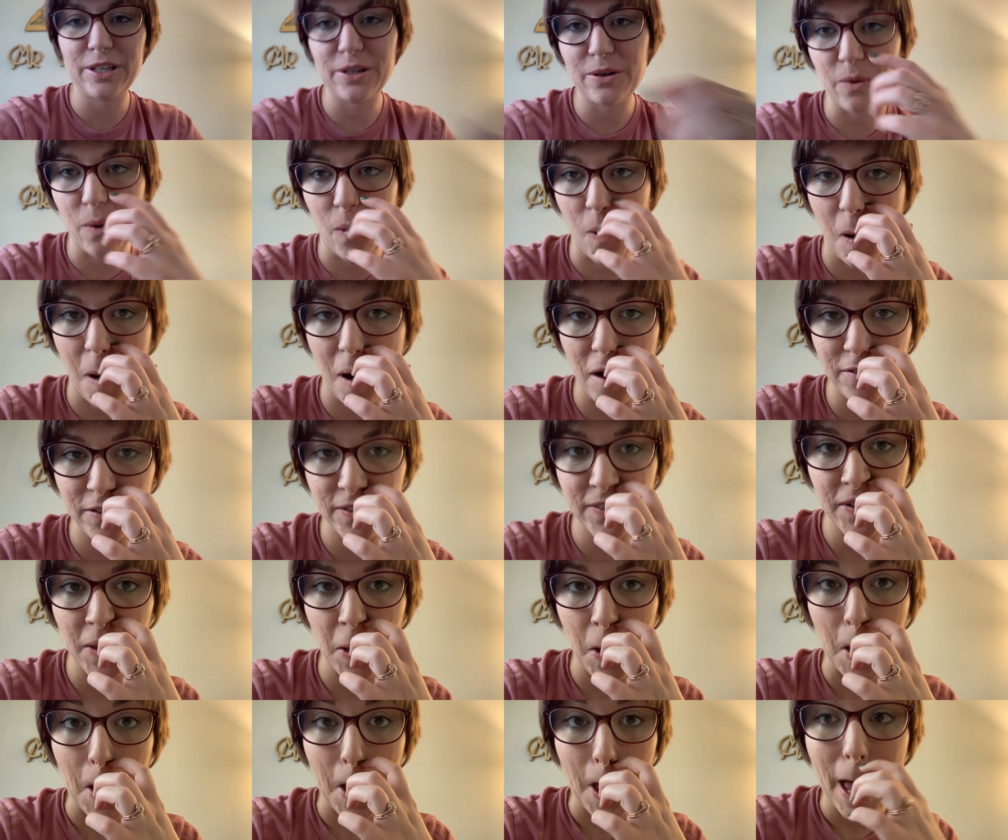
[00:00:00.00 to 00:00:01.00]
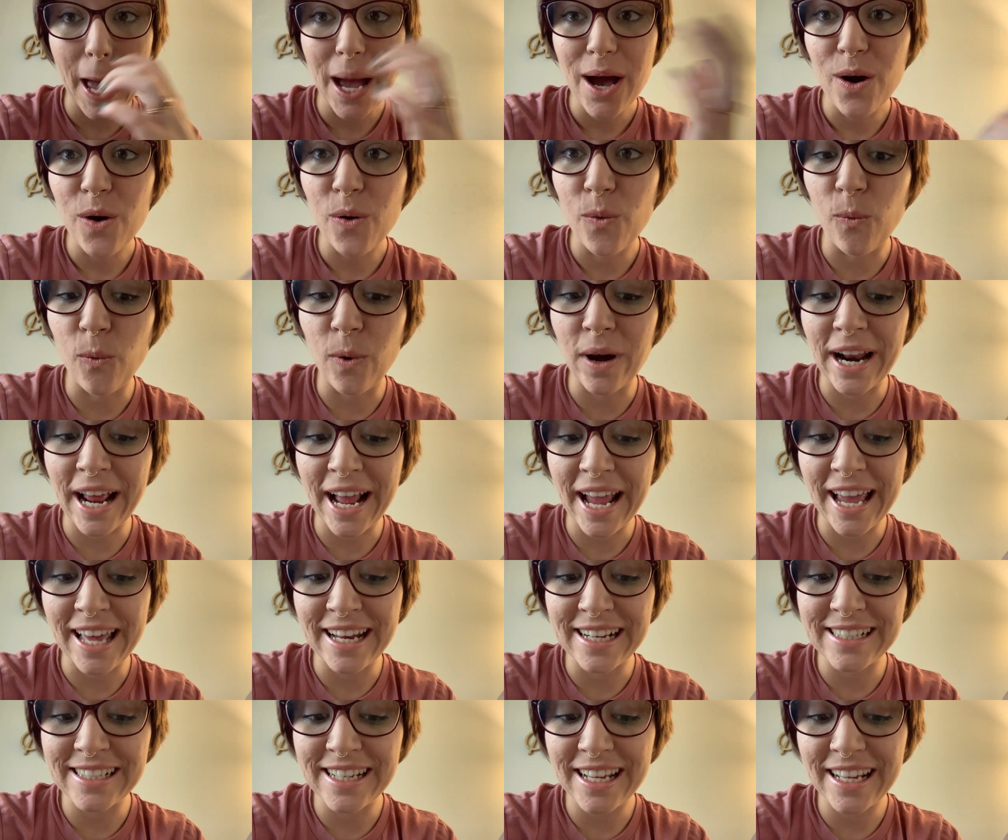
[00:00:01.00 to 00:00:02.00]
you off what I
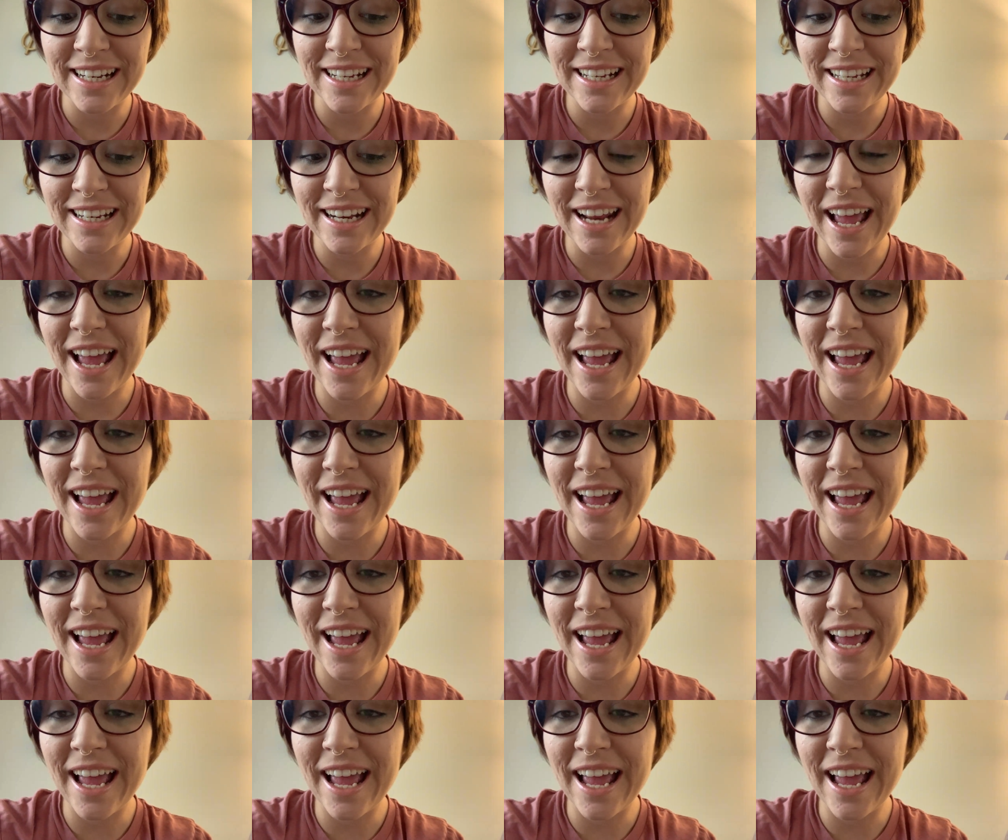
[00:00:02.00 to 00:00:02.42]
annotated